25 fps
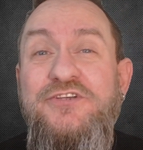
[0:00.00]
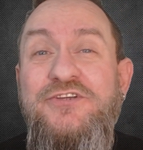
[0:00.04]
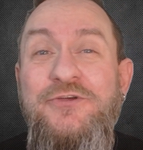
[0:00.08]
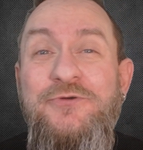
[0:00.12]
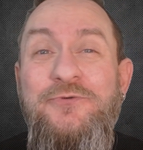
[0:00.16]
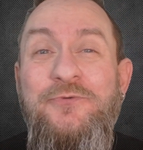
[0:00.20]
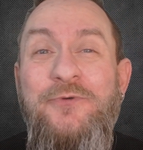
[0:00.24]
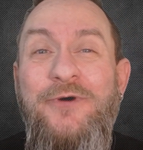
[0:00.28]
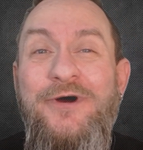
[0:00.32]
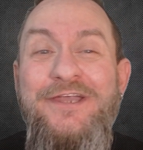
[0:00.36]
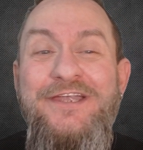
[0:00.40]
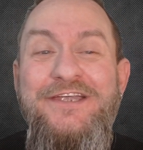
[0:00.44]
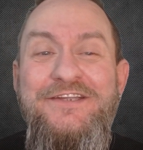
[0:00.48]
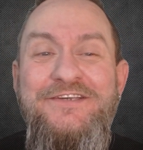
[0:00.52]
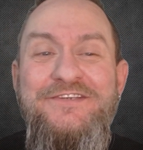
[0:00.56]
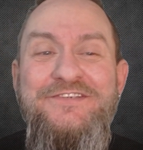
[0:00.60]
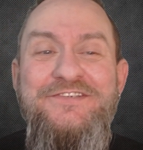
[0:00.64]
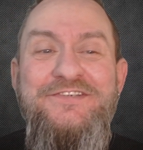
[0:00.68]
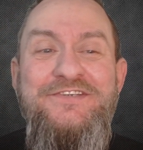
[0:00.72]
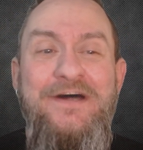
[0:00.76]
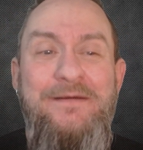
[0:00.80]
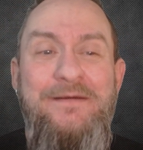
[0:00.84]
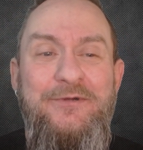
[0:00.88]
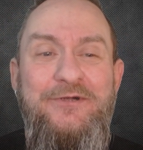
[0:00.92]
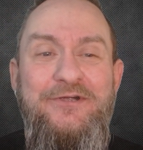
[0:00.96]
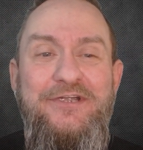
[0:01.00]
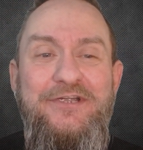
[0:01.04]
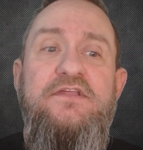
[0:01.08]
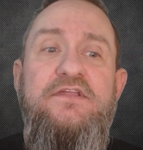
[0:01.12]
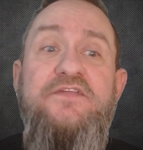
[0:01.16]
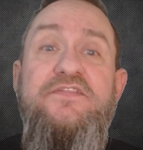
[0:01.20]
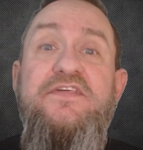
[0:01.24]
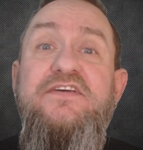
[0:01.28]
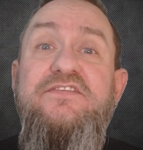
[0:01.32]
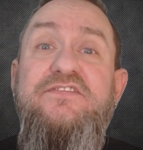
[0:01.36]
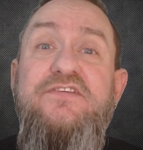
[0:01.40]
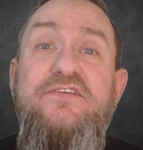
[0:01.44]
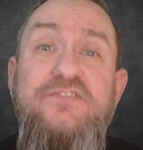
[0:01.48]
you want in a summary. The
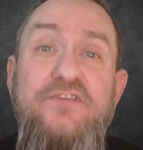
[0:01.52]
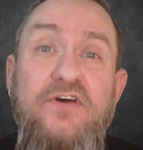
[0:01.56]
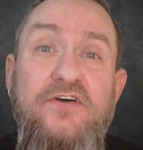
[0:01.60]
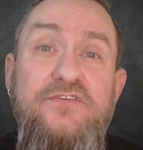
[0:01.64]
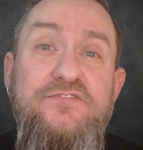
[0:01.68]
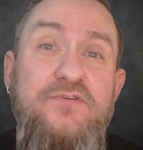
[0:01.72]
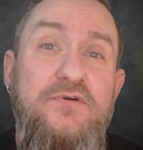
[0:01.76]
thesis also